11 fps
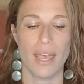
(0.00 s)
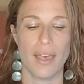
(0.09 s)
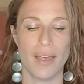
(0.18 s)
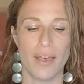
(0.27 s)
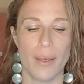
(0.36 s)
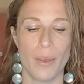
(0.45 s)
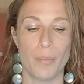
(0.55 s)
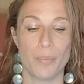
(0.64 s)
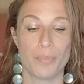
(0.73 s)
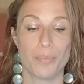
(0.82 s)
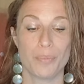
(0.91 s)

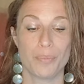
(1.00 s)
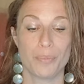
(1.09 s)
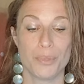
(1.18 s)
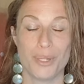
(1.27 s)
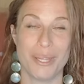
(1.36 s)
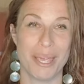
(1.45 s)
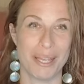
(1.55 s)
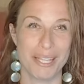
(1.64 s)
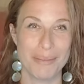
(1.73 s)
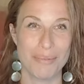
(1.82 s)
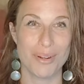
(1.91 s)
So yeah,
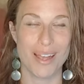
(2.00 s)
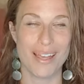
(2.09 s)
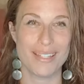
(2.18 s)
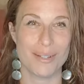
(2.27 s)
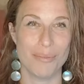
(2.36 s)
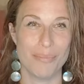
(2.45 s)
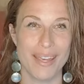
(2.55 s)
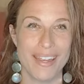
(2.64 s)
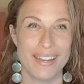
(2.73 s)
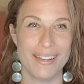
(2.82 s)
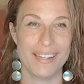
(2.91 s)
keep your eyes
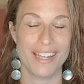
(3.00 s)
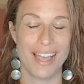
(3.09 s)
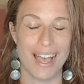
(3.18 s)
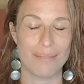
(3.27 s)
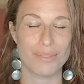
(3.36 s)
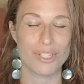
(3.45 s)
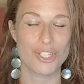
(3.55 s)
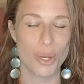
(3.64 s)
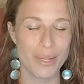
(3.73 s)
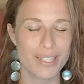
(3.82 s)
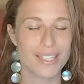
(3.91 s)
open. I'm
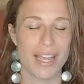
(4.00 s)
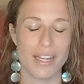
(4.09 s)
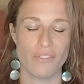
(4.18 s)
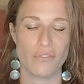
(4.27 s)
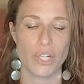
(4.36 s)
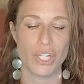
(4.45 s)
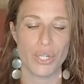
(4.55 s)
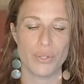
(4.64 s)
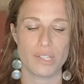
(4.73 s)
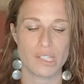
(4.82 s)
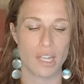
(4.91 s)
so excited for you.
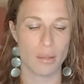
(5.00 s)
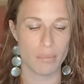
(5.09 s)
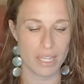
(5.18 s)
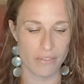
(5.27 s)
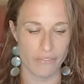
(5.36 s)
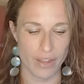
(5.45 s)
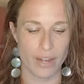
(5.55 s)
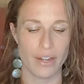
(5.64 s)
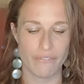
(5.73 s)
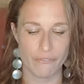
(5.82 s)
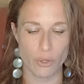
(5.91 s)
It's gonna be a
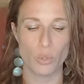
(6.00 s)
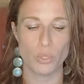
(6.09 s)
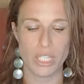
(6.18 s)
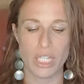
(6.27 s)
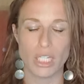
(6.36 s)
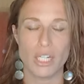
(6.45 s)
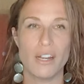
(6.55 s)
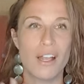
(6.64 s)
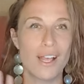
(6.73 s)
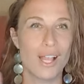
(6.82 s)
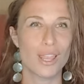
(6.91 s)
very full year.
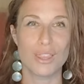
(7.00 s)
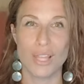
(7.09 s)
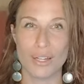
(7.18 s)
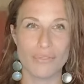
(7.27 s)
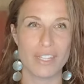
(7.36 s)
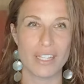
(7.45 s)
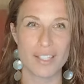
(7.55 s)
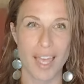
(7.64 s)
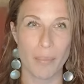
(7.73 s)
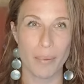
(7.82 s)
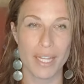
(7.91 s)
A lot of things
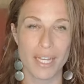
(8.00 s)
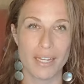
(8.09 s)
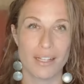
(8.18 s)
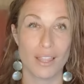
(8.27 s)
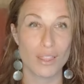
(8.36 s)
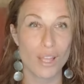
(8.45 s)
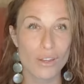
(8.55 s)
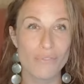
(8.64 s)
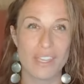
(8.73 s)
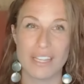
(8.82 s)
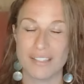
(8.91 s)
happening, a lot
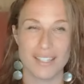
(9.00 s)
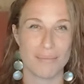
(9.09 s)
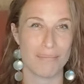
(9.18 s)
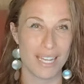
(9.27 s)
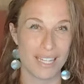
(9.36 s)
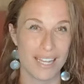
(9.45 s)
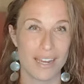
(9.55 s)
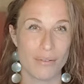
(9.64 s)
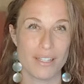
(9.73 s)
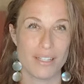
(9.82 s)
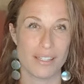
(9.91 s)
of things in many
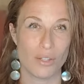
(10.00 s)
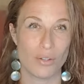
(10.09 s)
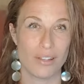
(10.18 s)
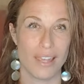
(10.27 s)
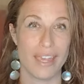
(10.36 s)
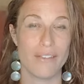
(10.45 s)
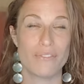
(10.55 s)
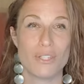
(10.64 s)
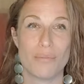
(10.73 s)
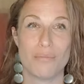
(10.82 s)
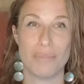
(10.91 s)
areas in your life.
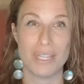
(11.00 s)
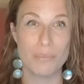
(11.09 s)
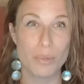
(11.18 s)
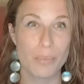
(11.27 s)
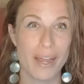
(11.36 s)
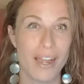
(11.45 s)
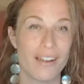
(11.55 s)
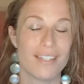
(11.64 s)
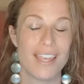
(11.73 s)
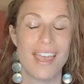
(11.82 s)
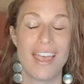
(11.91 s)
So be
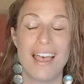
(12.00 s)
prepared.